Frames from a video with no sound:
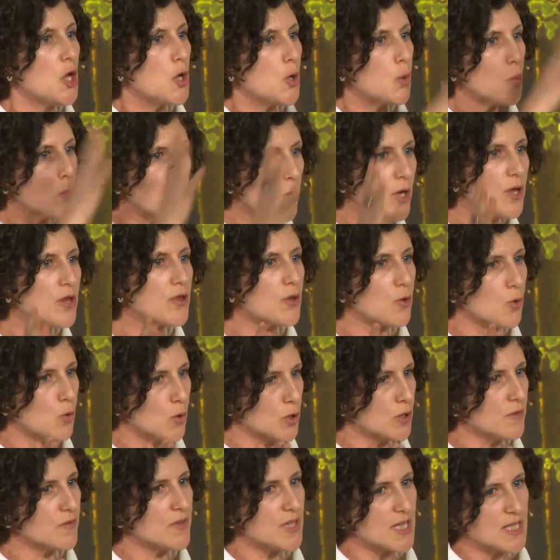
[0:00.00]
with
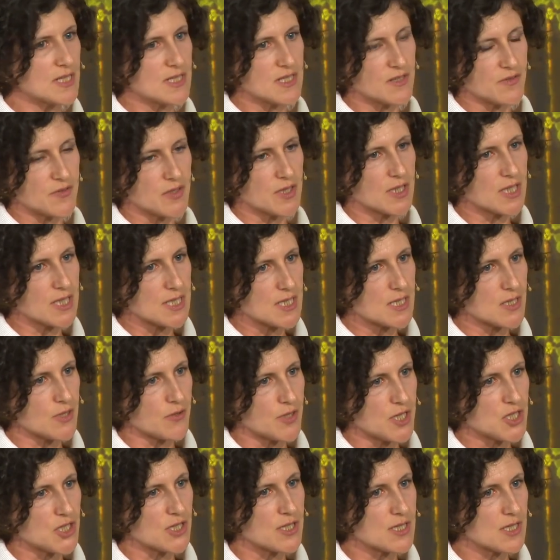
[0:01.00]
all of these different
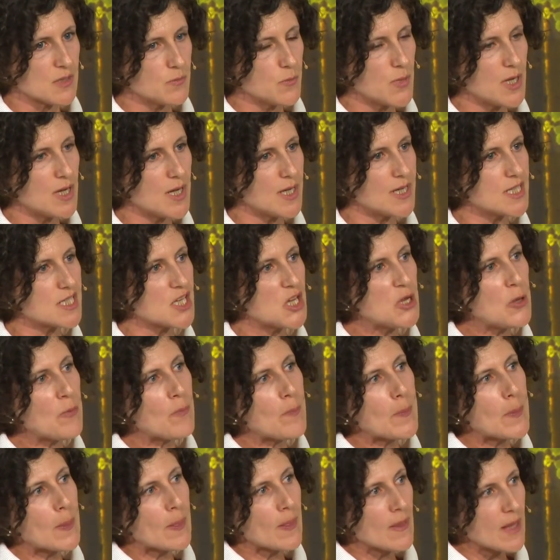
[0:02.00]
considerations in mind.
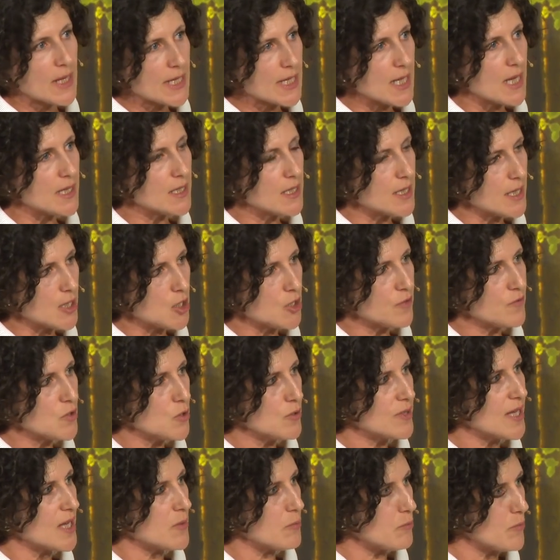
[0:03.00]
Again, in our view,
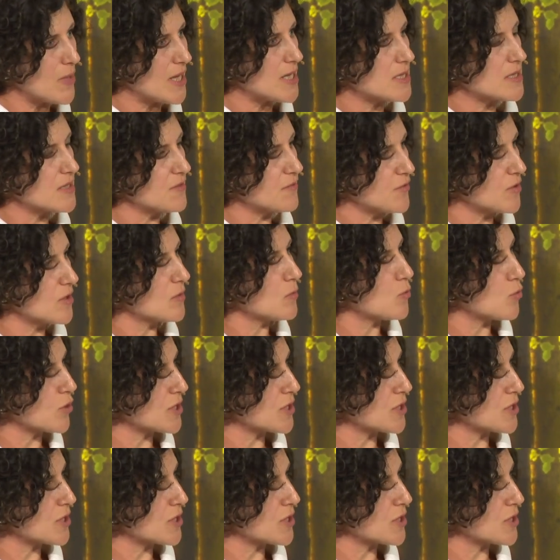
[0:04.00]
that makes it for a more